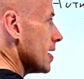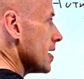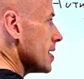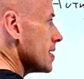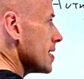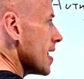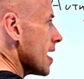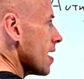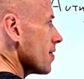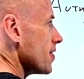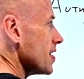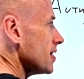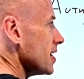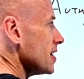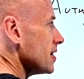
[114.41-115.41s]
Now,
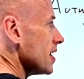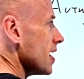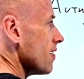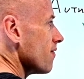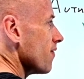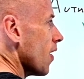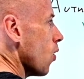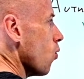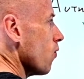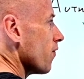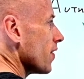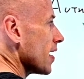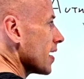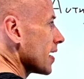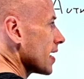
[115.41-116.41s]
this is
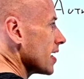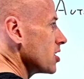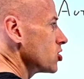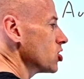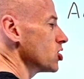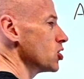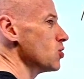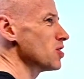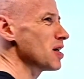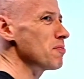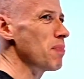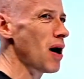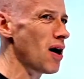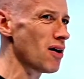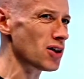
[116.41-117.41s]
evolving and just using
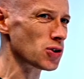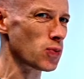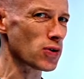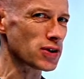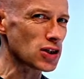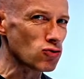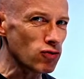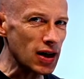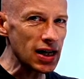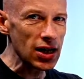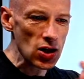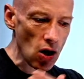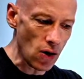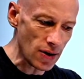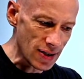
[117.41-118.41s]
passwords is really
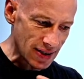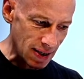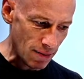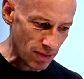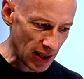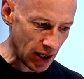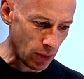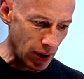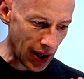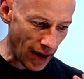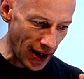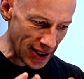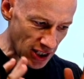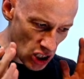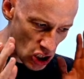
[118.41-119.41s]
not something we
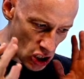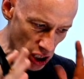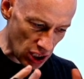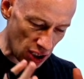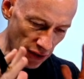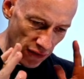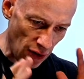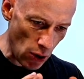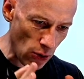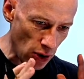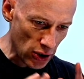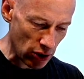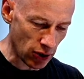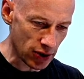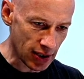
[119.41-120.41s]
like to just
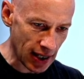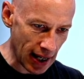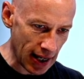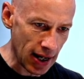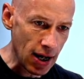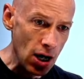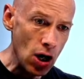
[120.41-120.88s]
focus on today.